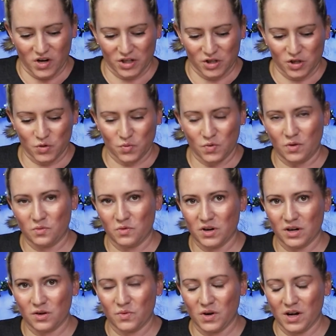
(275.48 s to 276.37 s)
which will
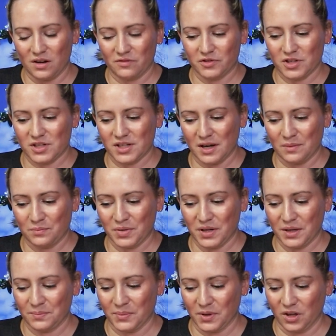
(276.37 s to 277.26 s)
work well for some
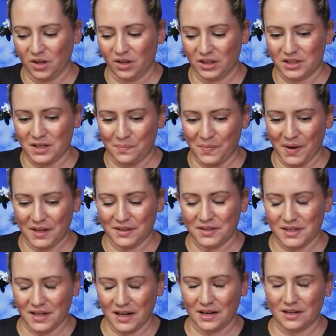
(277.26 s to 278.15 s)
people. It
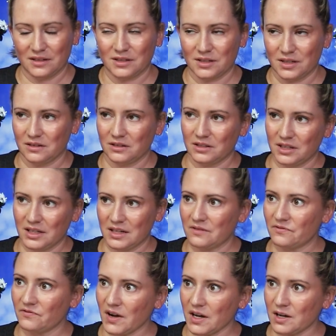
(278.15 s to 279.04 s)
depends on
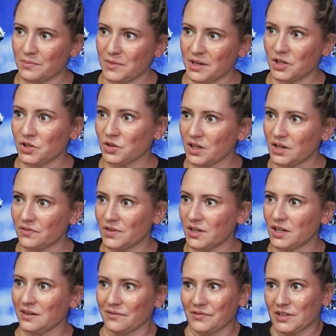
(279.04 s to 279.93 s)
the environment you live
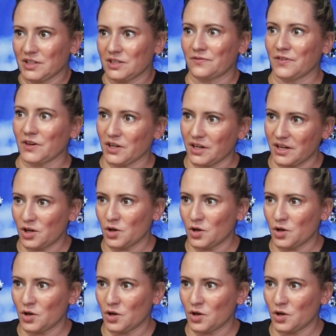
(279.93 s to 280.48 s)
in. If it's very